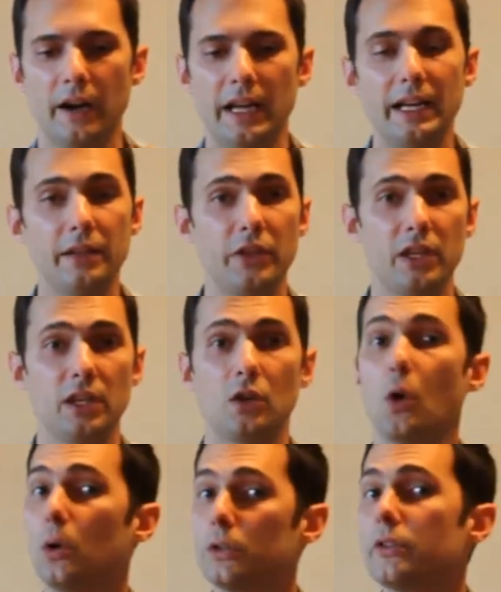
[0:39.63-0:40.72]
Anything
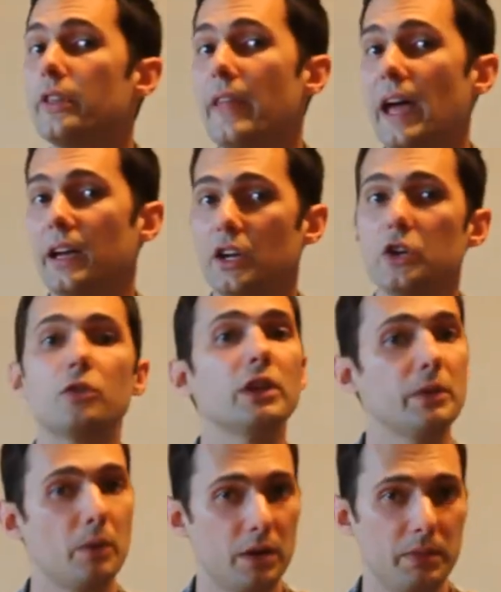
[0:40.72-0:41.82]
colder than that, and you
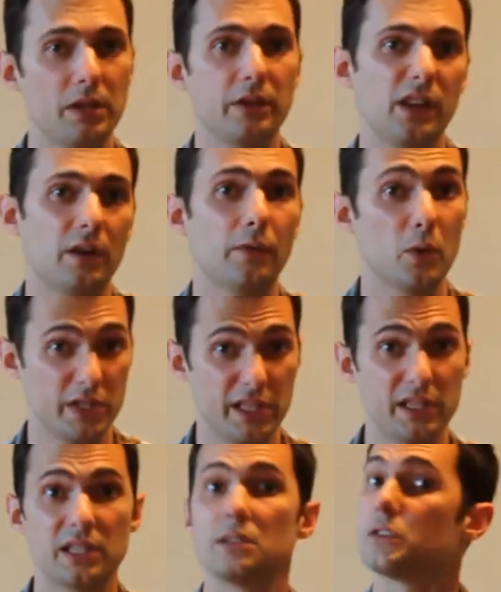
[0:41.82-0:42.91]
really want to be looking at a
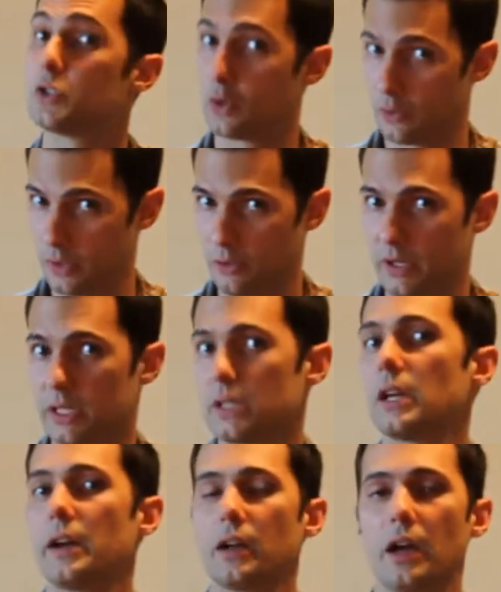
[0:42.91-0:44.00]
4-season, 0-degree
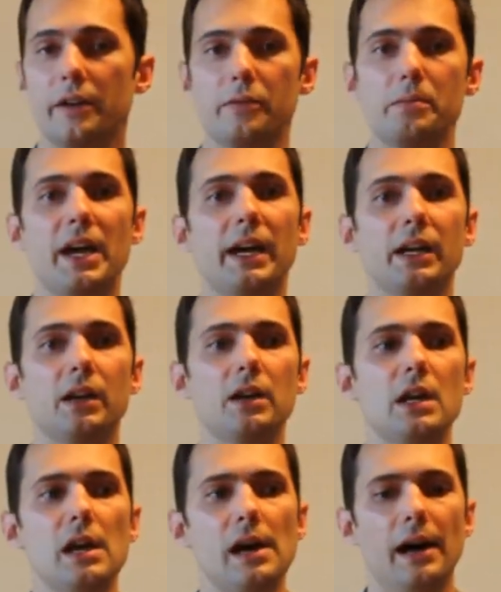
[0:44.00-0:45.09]
kind of a bag,
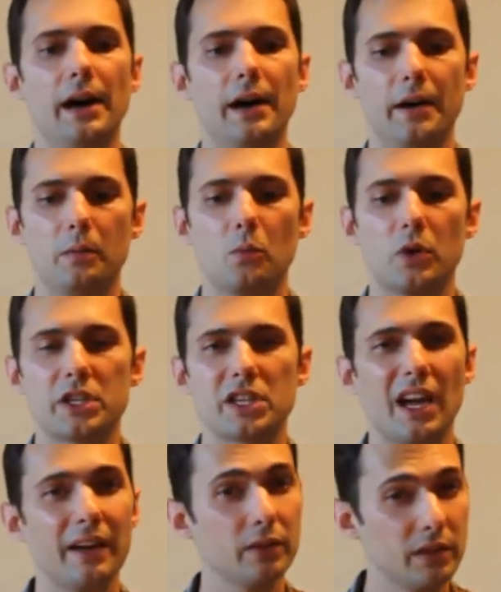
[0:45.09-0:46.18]

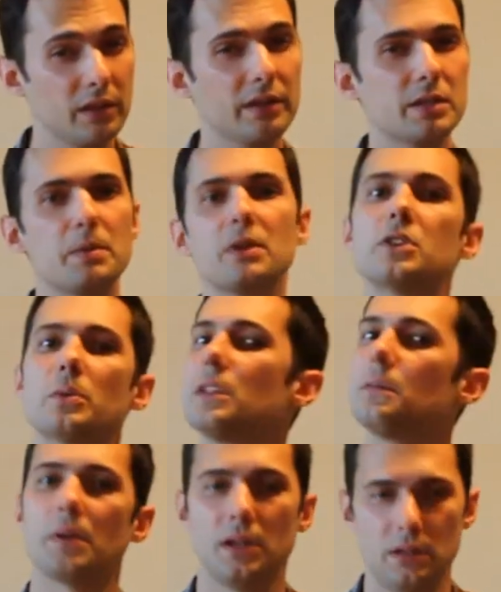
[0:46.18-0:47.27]
which I have a little experience
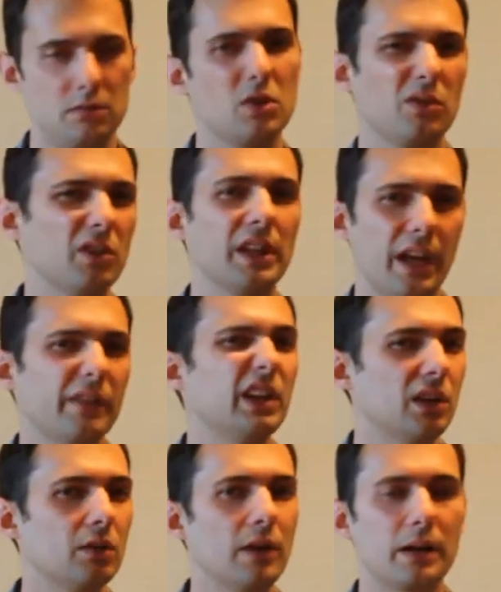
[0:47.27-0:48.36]
with, but don't really have any
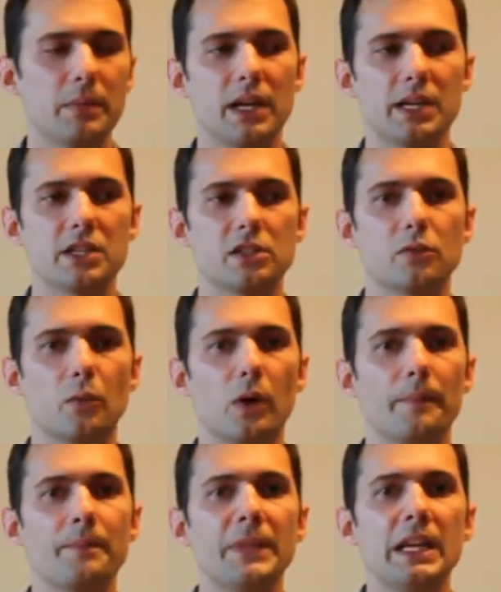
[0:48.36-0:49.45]
good recommendations for.